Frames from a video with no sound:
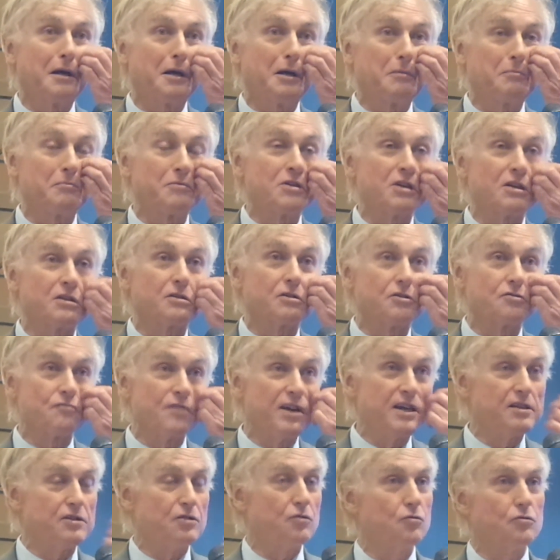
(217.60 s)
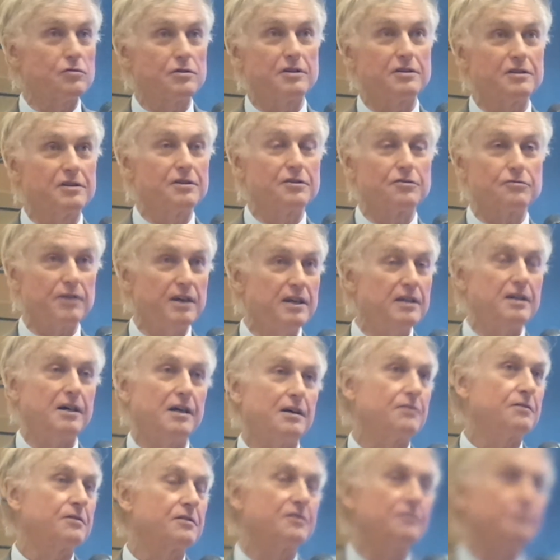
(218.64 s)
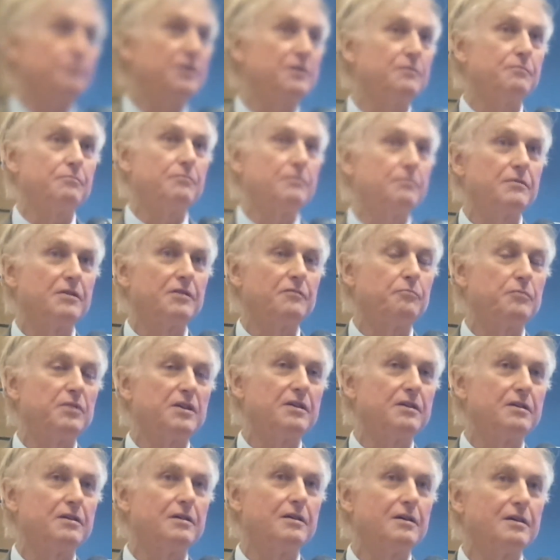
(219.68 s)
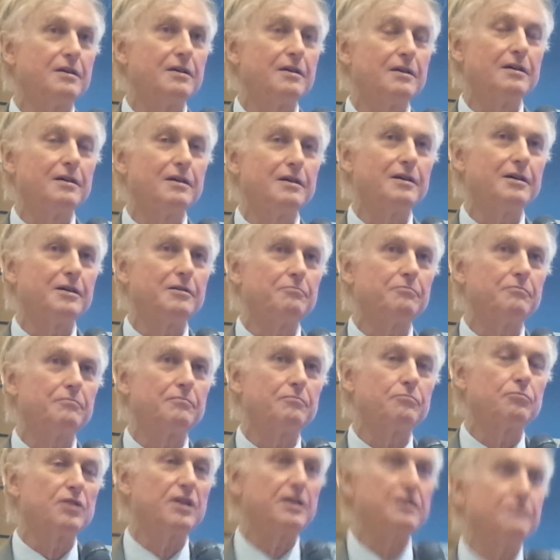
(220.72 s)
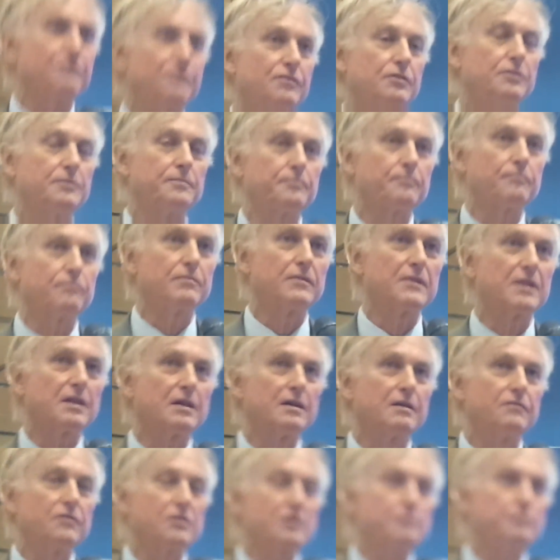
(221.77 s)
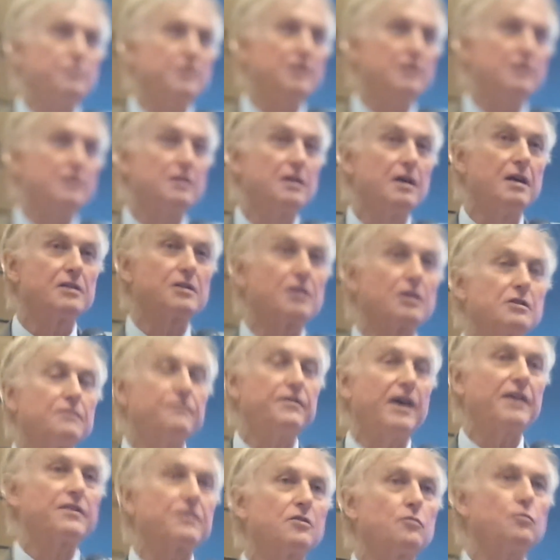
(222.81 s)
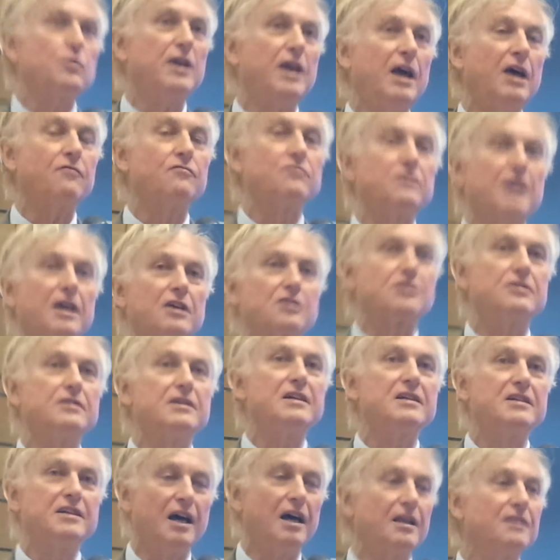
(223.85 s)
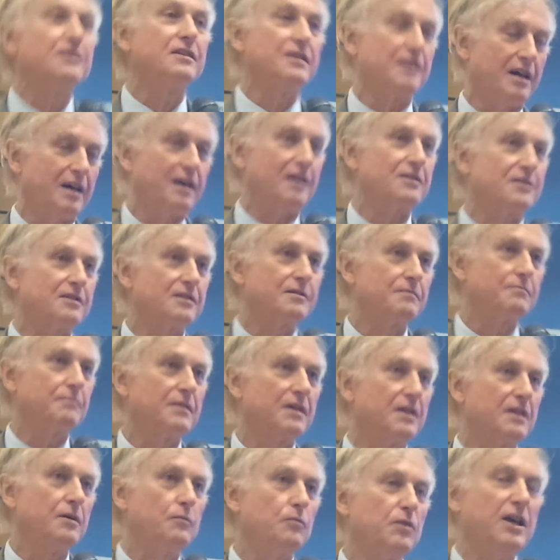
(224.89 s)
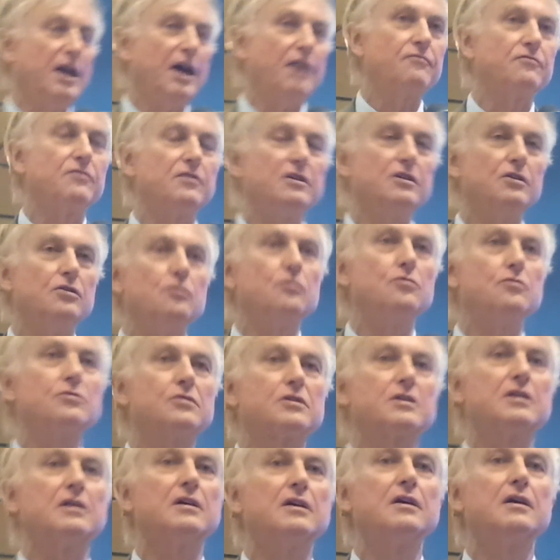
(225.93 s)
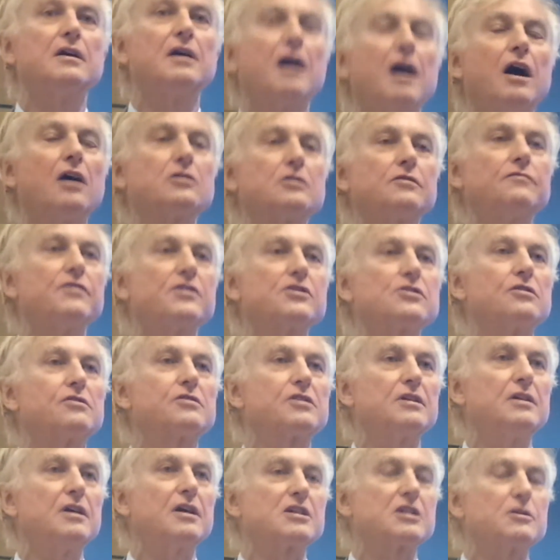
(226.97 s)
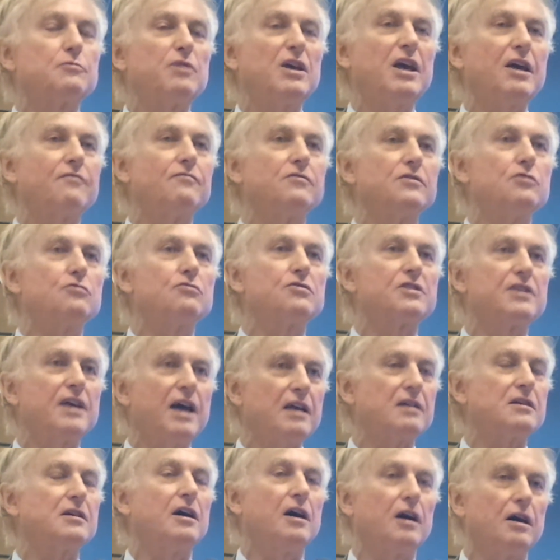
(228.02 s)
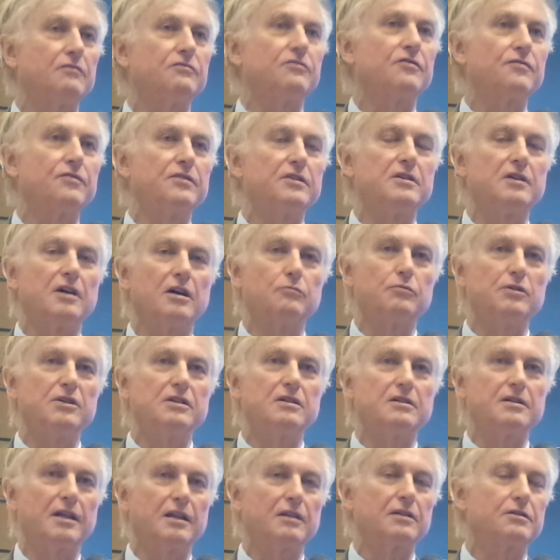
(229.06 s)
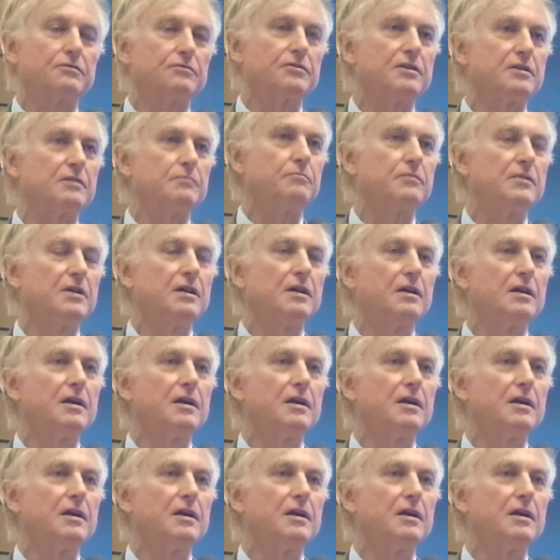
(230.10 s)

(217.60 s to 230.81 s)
Um, just as racehorses and greyhounds have been, have been um, bred for, for speed. So the fact that we haven't actually done that, we haven't used artificial selection, we haven't used that half of the Darwinian algorithm,